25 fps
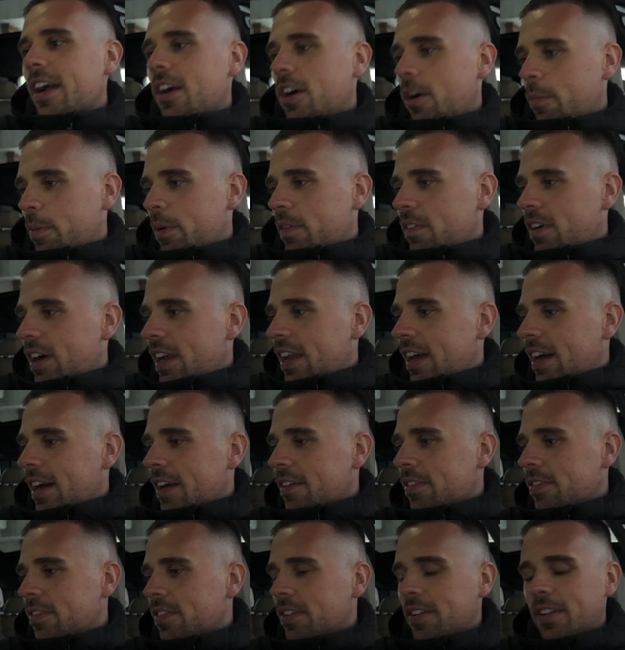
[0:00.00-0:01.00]
Copyright
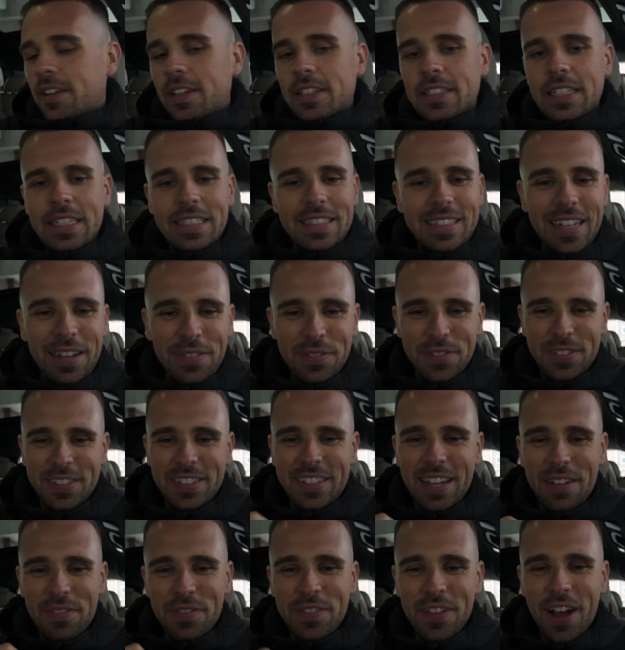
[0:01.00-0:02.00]
Life. See,
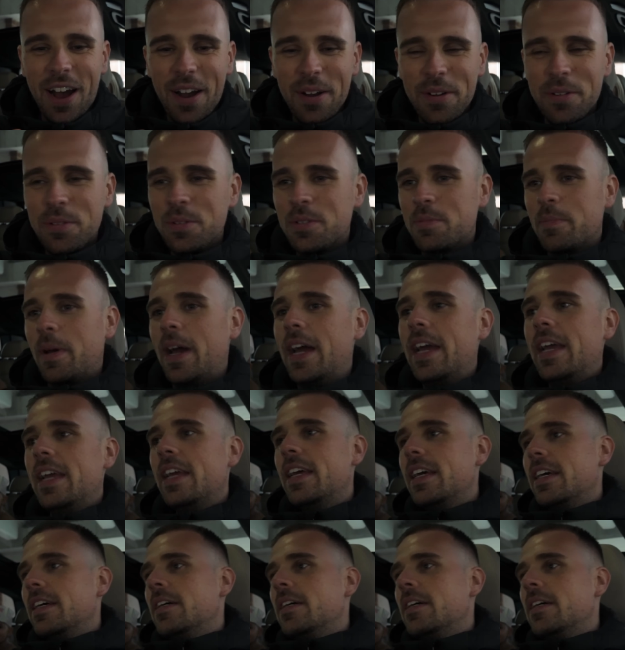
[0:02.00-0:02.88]
Steph knows, mate.